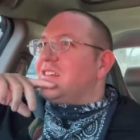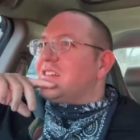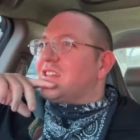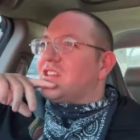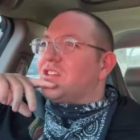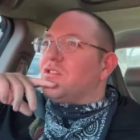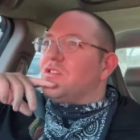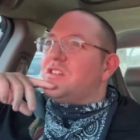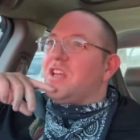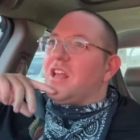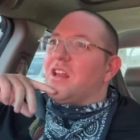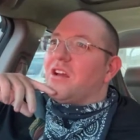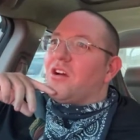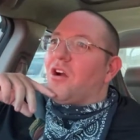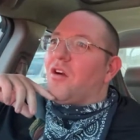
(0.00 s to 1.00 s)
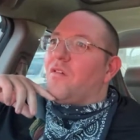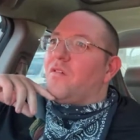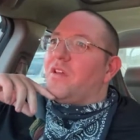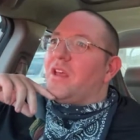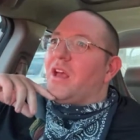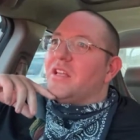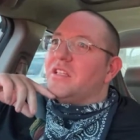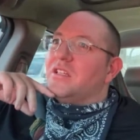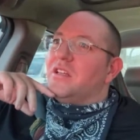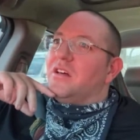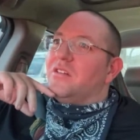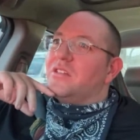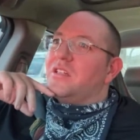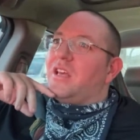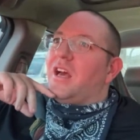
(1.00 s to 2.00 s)
like the old Dana Carvey
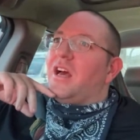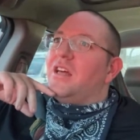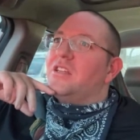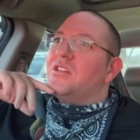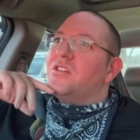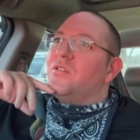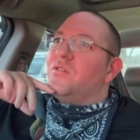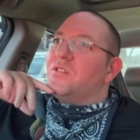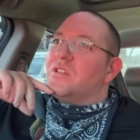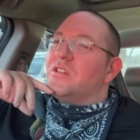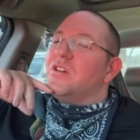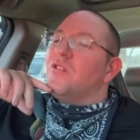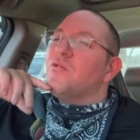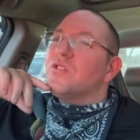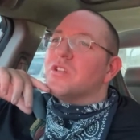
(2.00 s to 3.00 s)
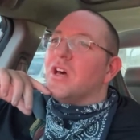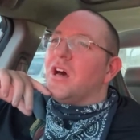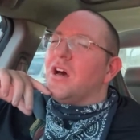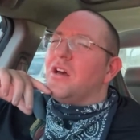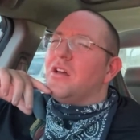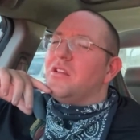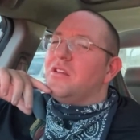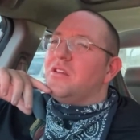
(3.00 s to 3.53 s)
SNL sketch. What was it? It was I